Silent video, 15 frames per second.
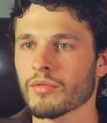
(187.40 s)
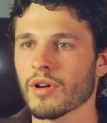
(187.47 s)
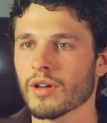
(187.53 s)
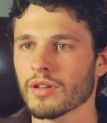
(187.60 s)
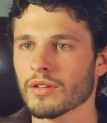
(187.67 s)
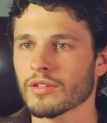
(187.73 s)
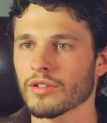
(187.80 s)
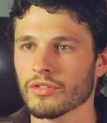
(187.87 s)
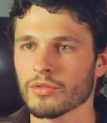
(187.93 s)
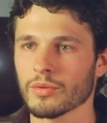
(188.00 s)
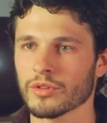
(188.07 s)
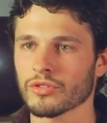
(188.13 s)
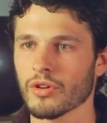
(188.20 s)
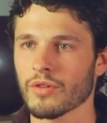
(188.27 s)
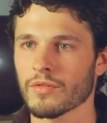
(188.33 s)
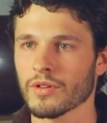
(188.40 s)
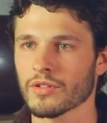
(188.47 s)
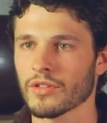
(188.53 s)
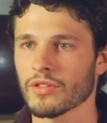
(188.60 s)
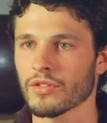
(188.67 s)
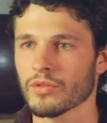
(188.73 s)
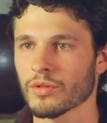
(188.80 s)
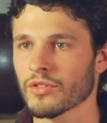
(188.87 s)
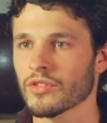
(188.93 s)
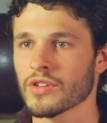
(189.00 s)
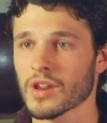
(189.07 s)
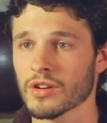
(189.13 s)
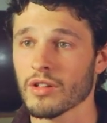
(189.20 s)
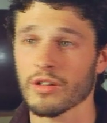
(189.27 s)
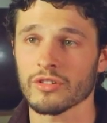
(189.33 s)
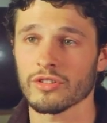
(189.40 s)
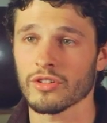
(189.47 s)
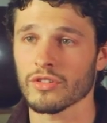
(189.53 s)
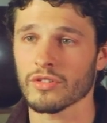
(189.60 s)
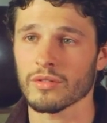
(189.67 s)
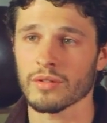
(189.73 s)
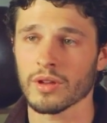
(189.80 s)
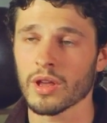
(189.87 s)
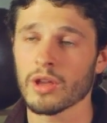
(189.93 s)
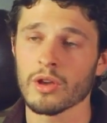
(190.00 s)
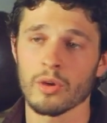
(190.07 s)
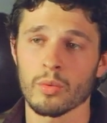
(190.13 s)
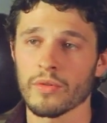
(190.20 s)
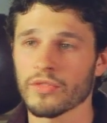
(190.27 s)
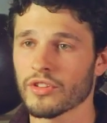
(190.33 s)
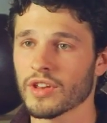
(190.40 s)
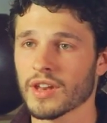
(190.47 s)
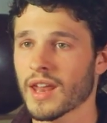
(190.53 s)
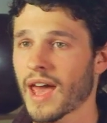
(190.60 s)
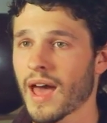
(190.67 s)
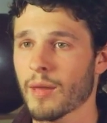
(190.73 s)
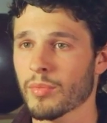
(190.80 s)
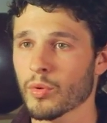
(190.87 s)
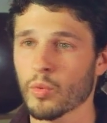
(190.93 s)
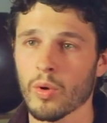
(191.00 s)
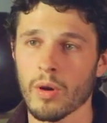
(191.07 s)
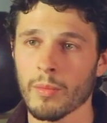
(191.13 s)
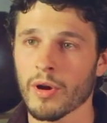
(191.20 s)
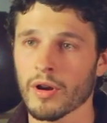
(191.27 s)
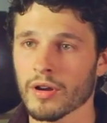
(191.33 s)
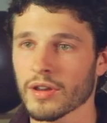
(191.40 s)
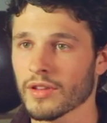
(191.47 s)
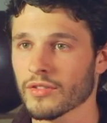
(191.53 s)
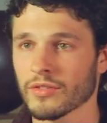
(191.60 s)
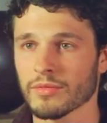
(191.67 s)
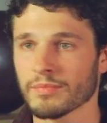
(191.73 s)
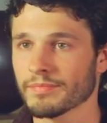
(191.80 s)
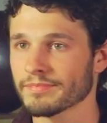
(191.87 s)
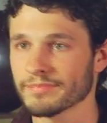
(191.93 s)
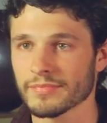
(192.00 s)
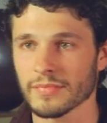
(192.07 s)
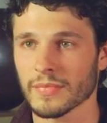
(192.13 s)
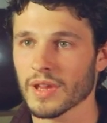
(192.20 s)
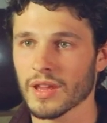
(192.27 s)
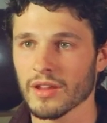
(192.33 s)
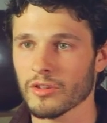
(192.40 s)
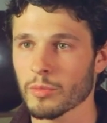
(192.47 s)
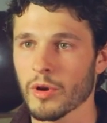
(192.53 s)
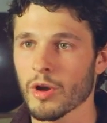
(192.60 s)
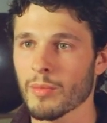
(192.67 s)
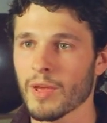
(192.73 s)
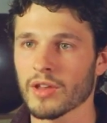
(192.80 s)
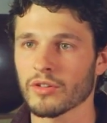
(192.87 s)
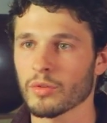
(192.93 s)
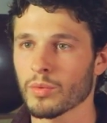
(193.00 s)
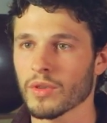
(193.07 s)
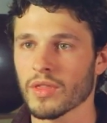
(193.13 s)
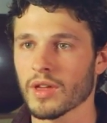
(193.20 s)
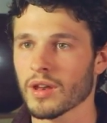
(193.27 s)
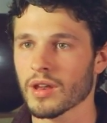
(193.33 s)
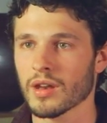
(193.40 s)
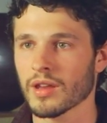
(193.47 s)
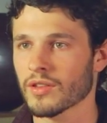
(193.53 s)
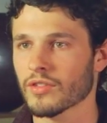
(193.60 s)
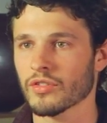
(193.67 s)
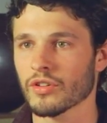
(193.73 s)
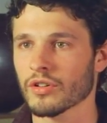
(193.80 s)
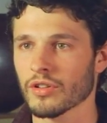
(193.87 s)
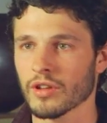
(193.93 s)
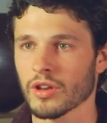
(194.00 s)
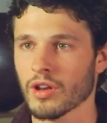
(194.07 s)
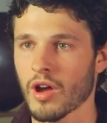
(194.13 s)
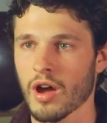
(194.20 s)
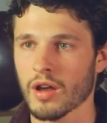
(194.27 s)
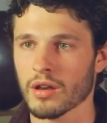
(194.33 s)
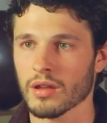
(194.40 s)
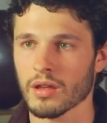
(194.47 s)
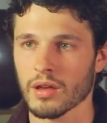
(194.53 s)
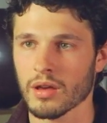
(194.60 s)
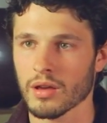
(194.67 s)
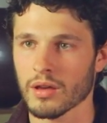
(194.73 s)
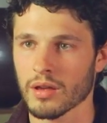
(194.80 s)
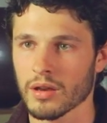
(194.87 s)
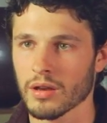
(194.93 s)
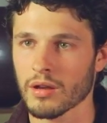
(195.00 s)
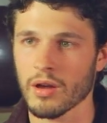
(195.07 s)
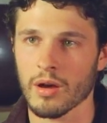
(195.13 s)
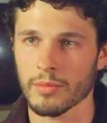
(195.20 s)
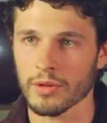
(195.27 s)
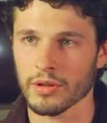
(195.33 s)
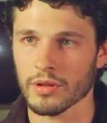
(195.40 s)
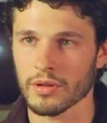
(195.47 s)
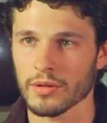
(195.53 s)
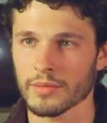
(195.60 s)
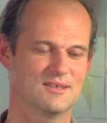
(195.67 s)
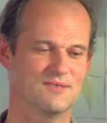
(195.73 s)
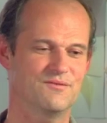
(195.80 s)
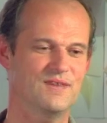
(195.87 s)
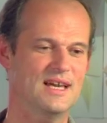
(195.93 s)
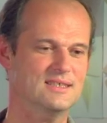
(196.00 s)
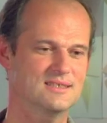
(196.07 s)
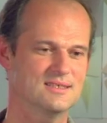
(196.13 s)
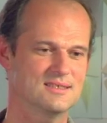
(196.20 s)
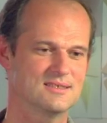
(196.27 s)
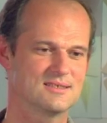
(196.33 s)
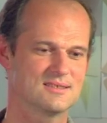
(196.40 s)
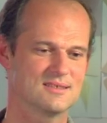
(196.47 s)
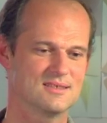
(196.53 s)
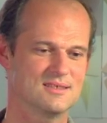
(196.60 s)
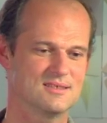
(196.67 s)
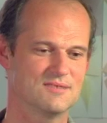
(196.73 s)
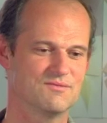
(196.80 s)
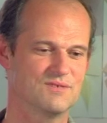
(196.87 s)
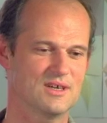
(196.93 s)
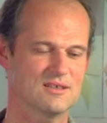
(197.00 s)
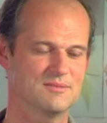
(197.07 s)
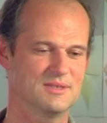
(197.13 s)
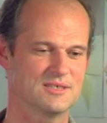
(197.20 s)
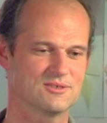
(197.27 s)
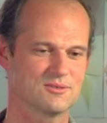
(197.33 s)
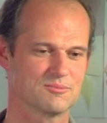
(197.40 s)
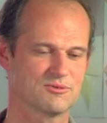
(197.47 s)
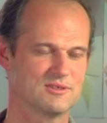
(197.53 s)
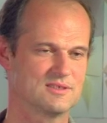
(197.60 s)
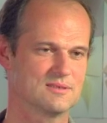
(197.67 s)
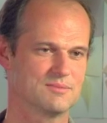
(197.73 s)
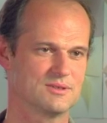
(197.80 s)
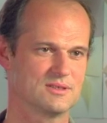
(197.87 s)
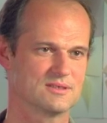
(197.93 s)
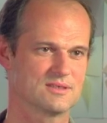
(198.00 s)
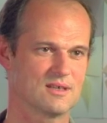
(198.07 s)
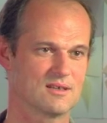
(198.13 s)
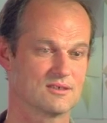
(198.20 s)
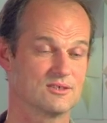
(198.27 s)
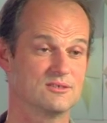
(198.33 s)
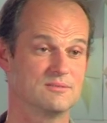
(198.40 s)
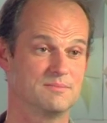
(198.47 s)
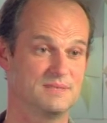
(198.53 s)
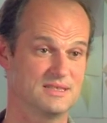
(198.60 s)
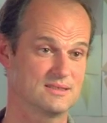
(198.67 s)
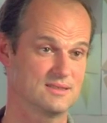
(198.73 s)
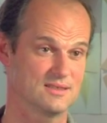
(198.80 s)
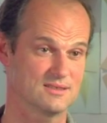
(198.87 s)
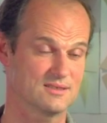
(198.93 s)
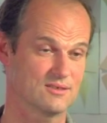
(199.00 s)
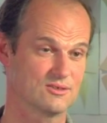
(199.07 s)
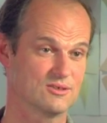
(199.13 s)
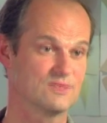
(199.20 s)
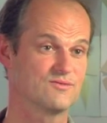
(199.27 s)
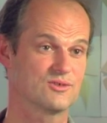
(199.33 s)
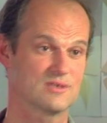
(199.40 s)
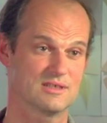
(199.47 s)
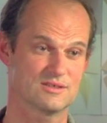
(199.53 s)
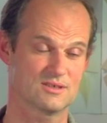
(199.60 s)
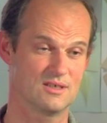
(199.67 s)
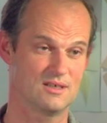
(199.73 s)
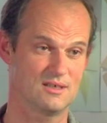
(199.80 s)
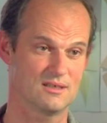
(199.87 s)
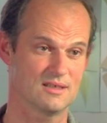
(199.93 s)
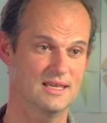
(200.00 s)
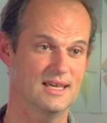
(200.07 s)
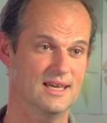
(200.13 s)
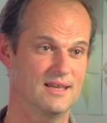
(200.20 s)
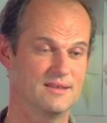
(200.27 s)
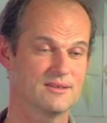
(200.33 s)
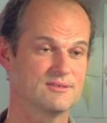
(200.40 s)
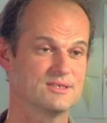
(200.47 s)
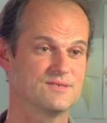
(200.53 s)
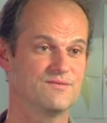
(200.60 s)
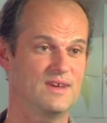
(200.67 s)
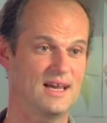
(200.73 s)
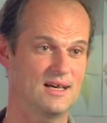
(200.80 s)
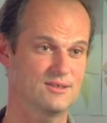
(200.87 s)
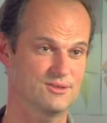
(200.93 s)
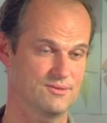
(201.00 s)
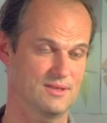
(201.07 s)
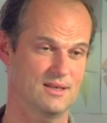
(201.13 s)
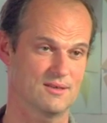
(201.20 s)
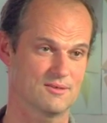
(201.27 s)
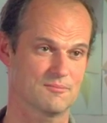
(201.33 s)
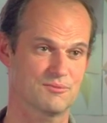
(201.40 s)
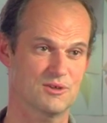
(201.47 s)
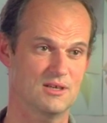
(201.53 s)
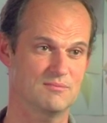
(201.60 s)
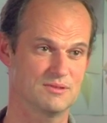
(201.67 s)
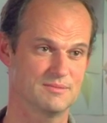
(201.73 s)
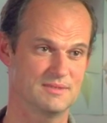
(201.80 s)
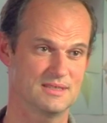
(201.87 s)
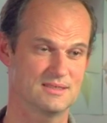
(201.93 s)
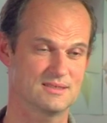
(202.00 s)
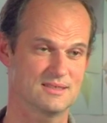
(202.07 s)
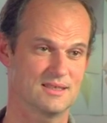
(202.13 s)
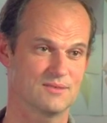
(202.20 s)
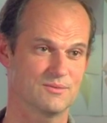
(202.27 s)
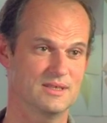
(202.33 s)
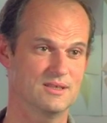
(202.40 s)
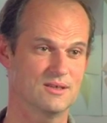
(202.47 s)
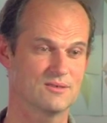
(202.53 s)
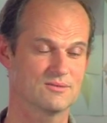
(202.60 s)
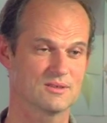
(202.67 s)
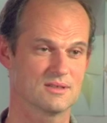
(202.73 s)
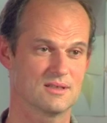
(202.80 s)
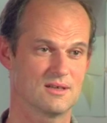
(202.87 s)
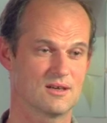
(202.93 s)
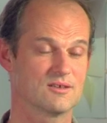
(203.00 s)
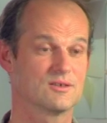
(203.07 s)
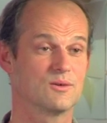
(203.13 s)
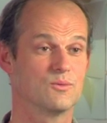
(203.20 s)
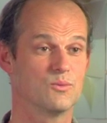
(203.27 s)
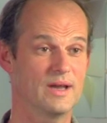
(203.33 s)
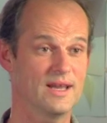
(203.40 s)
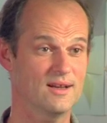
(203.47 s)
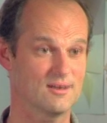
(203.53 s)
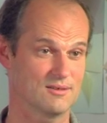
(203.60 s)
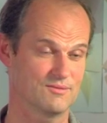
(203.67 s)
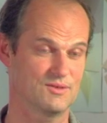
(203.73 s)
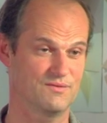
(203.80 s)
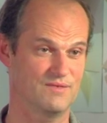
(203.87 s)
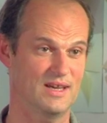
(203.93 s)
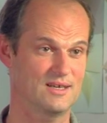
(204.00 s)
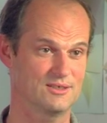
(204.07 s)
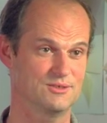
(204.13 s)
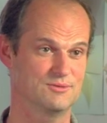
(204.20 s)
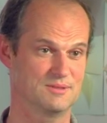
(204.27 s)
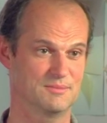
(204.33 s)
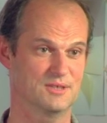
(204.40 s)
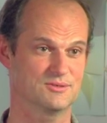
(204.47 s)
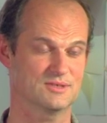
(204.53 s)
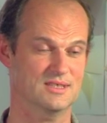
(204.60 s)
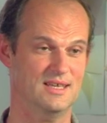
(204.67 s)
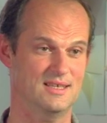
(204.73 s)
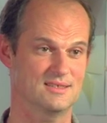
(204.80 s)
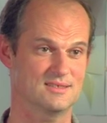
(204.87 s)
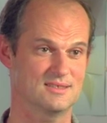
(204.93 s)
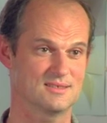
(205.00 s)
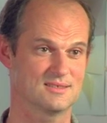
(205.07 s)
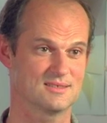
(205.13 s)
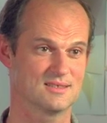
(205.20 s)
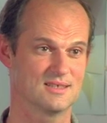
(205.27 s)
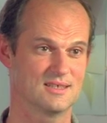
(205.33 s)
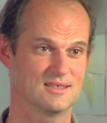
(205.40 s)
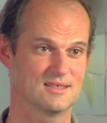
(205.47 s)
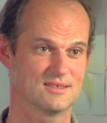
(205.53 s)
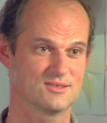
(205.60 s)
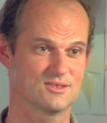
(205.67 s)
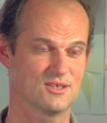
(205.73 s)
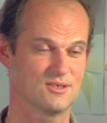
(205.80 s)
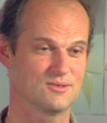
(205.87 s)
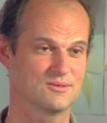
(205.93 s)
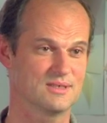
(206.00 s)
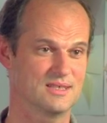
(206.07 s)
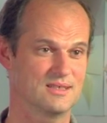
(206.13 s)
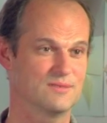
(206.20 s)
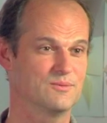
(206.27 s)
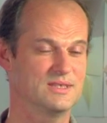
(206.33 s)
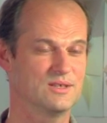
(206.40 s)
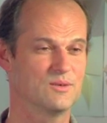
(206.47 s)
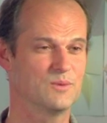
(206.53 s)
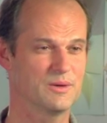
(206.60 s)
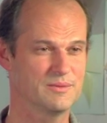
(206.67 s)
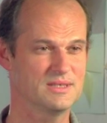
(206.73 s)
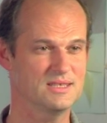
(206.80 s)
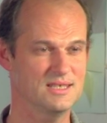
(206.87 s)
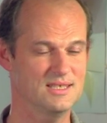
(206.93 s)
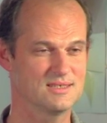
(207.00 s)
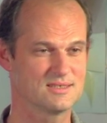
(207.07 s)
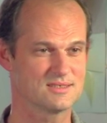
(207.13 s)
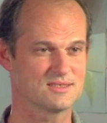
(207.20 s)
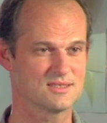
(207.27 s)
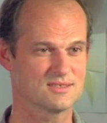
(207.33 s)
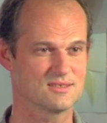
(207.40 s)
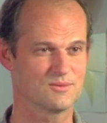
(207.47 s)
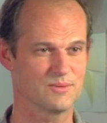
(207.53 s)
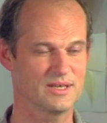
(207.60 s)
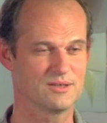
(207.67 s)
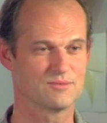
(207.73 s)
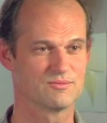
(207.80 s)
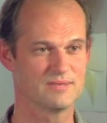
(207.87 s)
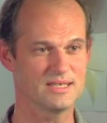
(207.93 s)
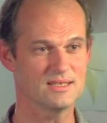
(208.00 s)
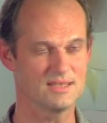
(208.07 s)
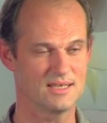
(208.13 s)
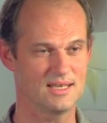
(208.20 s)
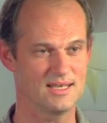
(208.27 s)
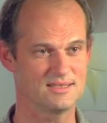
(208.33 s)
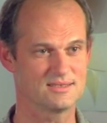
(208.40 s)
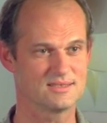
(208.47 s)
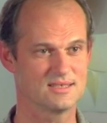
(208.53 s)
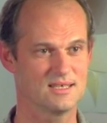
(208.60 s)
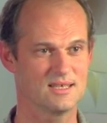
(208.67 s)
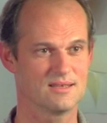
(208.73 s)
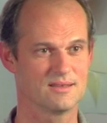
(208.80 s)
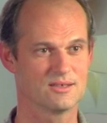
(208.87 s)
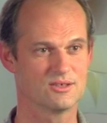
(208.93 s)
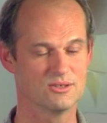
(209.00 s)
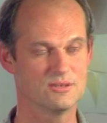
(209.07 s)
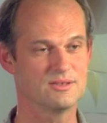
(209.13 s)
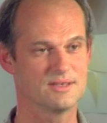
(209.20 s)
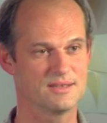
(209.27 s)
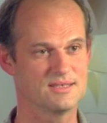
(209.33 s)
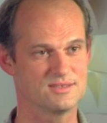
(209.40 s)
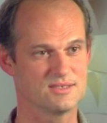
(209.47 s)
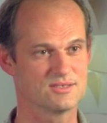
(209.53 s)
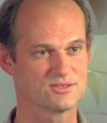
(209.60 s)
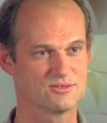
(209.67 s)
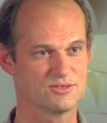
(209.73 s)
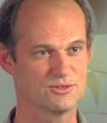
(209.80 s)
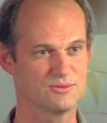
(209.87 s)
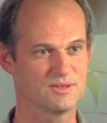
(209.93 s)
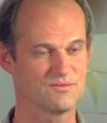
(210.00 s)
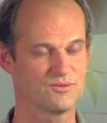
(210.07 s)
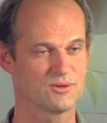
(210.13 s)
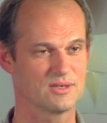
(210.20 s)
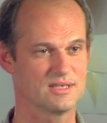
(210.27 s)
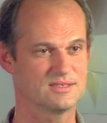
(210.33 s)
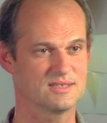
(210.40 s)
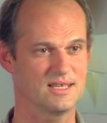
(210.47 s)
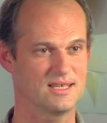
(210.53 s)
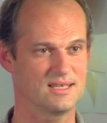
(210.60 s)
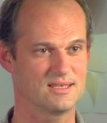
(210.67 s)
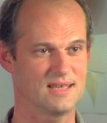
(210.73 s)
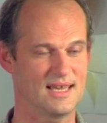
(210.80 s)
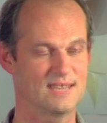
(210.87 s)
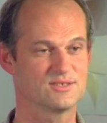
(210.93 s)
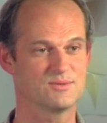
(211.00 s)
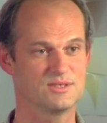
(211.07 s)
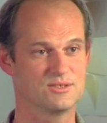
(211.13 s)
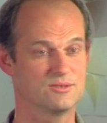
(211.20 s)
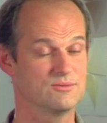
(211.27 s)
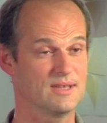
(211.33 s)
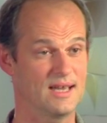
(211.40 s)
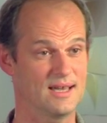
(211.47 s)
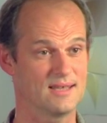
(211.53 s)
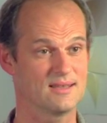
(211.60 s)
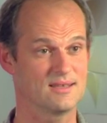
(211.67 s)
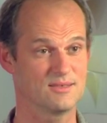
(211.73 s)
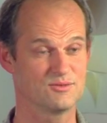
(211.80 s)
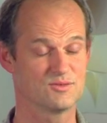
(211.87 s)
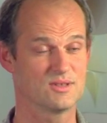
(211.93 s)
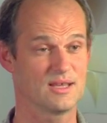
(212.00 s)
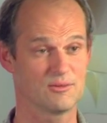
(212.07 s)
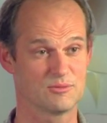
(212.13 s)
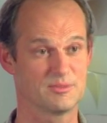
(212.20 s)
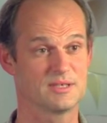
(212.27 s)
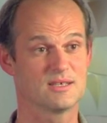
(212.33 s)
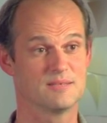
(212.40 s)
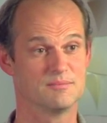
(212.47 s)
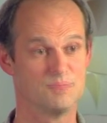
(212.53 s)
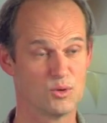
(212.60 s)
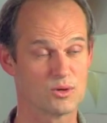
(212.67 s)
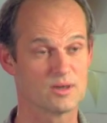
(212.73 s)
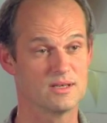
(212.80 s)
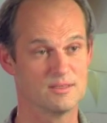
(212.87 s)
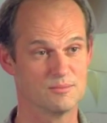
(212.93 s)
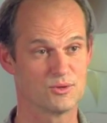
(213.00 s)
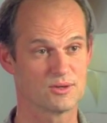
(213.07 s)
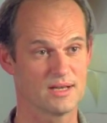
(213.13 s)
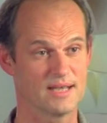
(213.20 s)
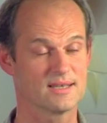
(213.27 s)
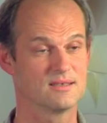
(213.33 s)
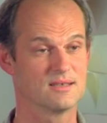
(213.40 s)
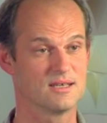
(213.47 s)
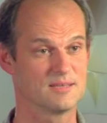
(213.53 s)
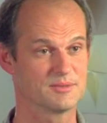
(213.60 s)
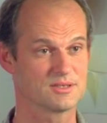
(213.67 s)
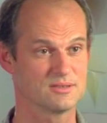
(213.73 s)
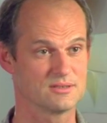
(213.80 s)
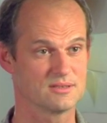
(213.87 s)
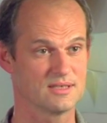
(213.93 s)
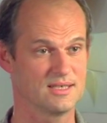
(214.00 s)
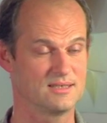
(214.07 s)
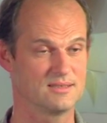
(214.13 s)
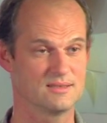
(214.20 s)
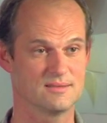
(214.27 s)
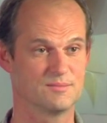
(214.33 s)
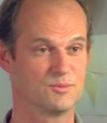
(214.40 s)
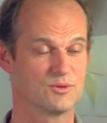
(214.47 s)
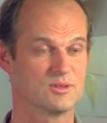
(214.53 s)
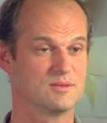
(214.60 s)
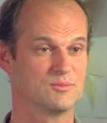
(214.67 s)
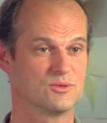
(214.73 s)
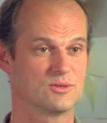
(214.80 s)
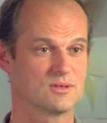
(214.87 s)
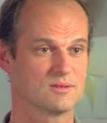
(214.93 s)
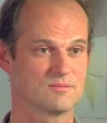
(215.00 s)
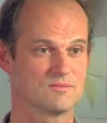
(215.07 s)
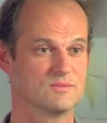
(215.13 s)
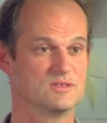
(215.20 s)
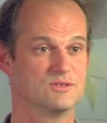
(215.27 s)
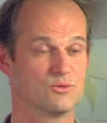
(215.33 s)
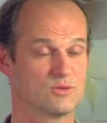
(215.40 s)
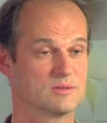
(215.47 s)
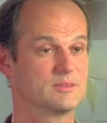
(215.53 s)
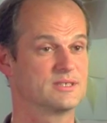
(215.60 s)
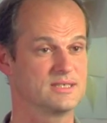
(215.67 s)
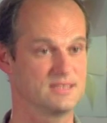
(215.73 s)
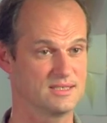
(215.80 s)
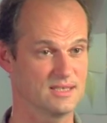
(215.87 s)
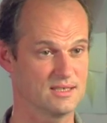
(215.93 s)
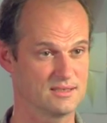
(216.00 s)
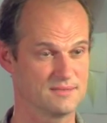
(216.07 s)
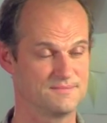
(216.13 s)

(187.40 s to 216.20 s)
run to switch over to these sorts of technologies. And we've seen it happen. Walmart has experimented with it, and it's certainly not an anomaly. The fact is, these environmental principles are good business. They're good for us all, and there is value there. The problem is that we aren't aware of the value in most cases. So what we need is just a way to realize the good that these things are doing for us, and as we do that, they will become more and more economical and more normally done.